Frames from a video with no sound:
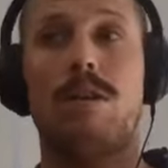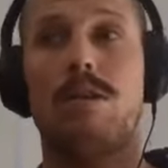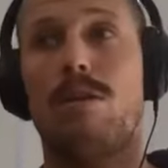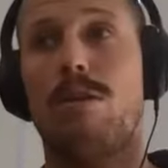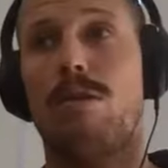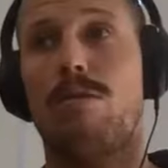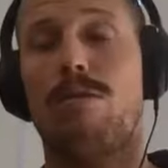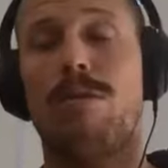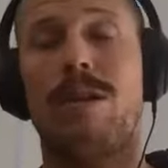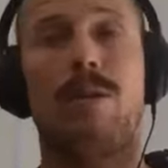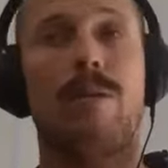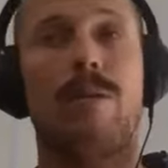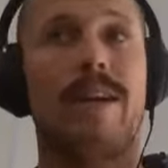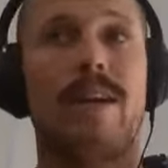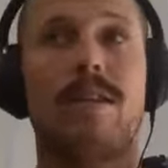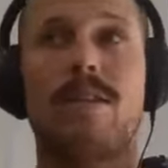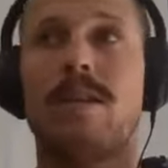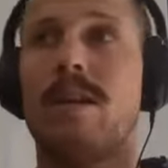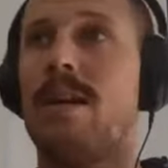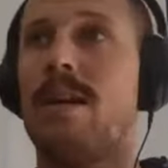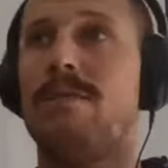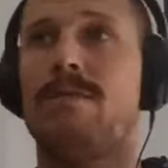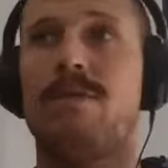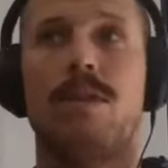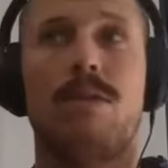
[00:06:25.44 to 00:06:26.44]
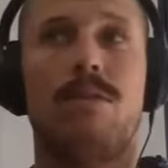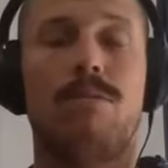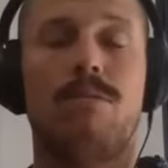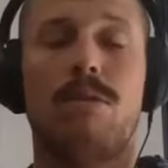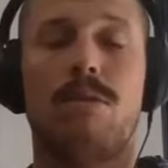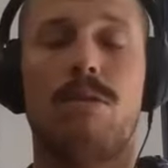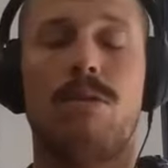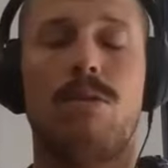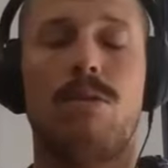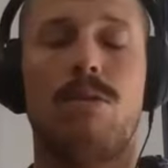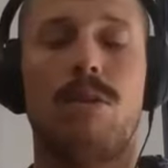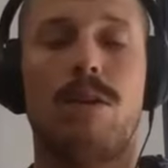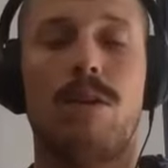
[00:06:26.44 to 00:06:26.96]
3 weeks after you
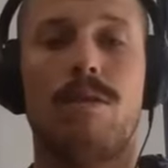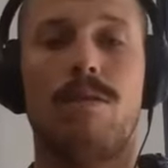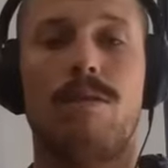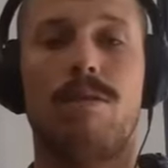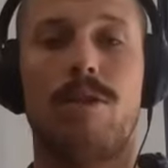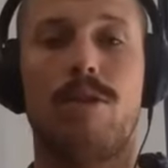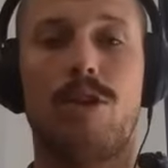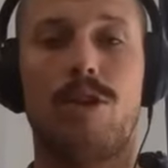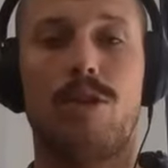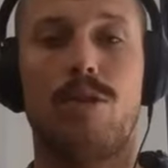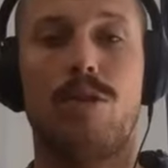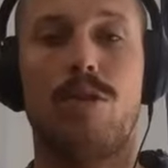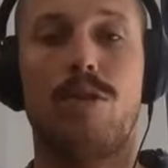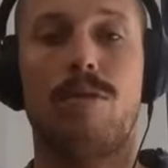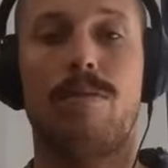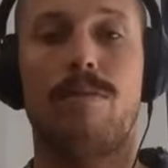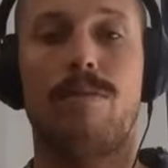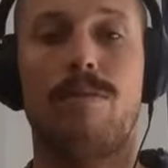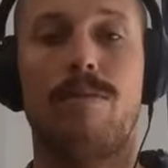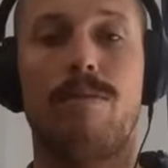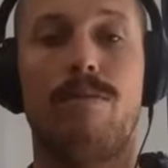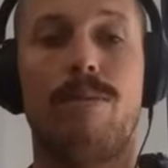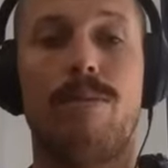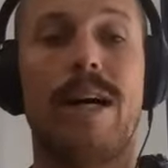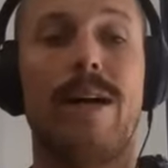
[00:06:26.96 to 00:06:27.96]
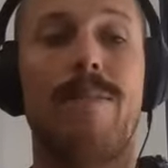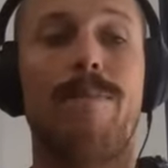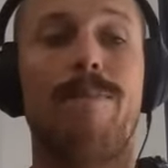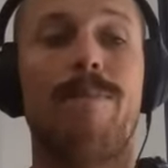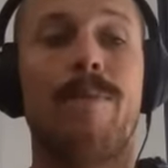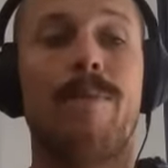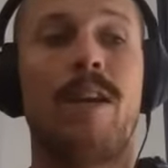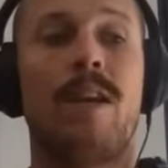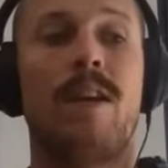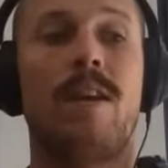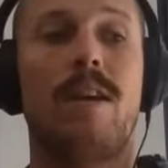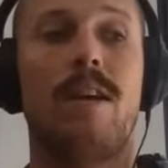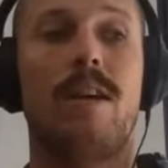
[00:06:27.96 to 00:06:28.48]
record it, for sure.
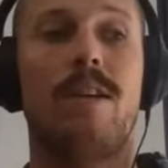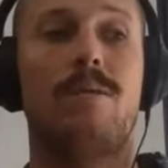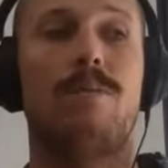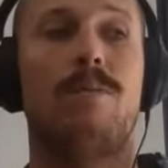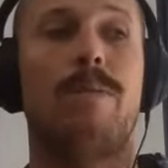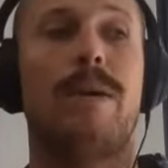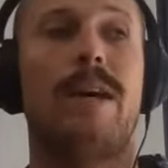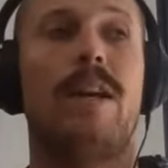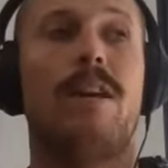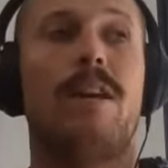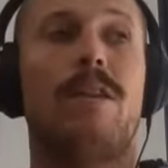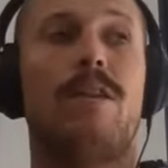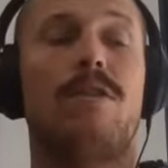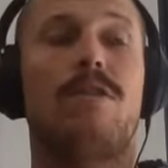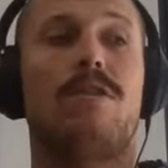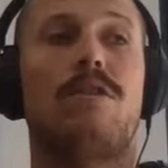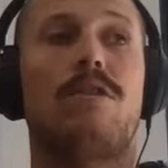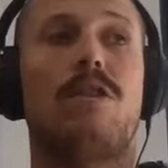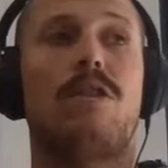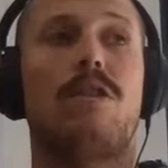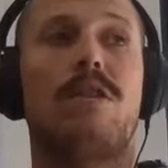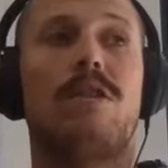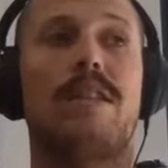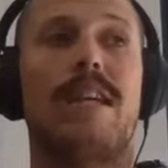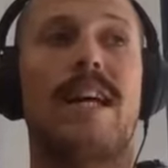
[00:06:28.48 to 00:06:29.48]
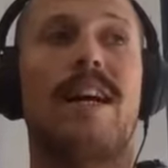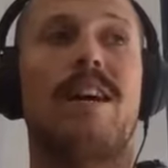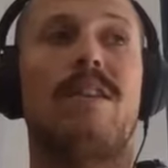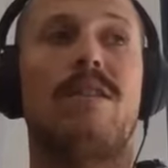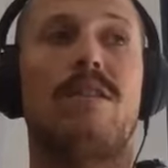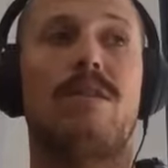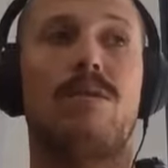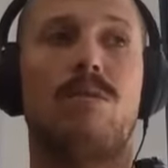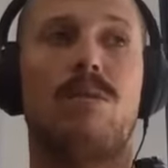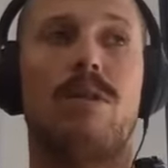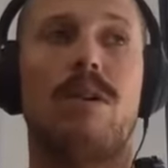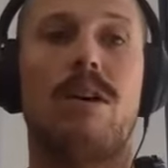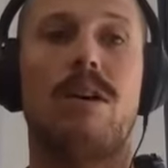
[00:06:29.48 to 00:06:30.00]
But it's better the song is out in
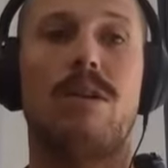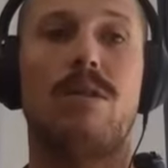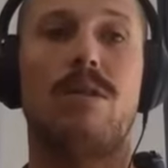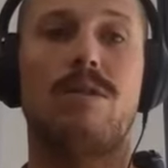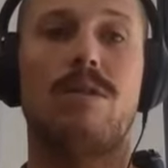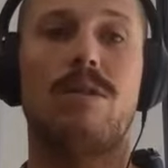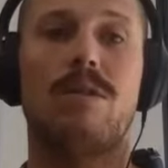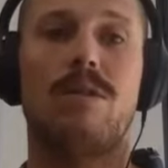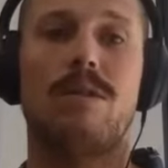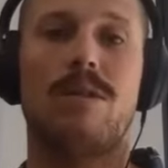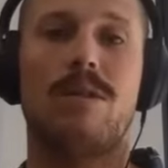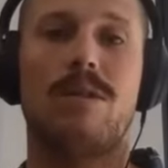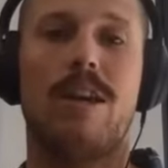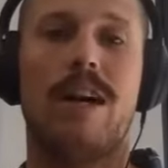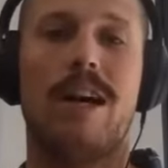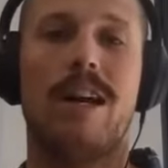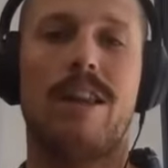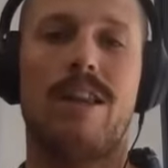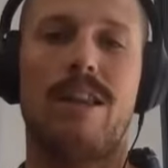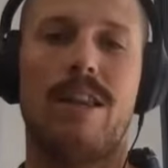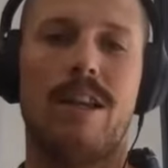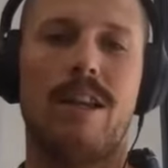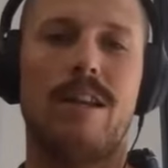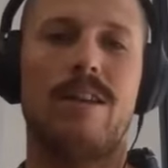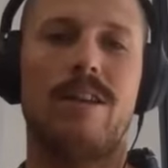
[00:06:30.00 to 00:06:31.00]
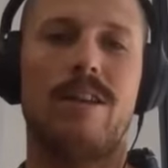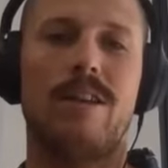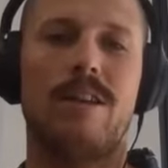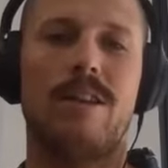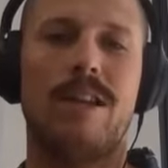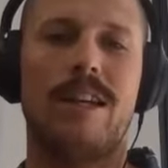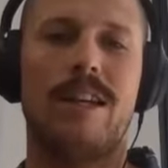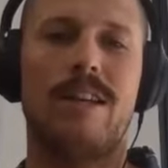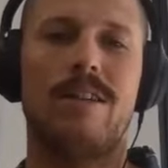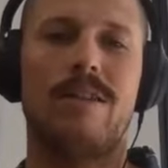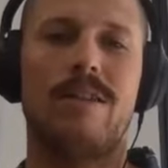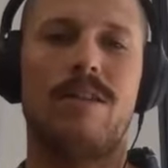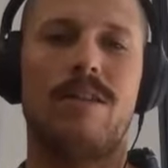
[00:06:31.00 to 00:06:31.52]
the world, I think,
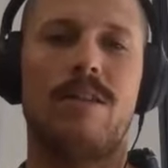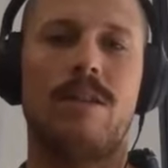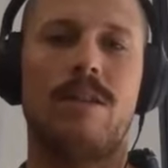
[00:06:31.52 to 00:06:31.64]
than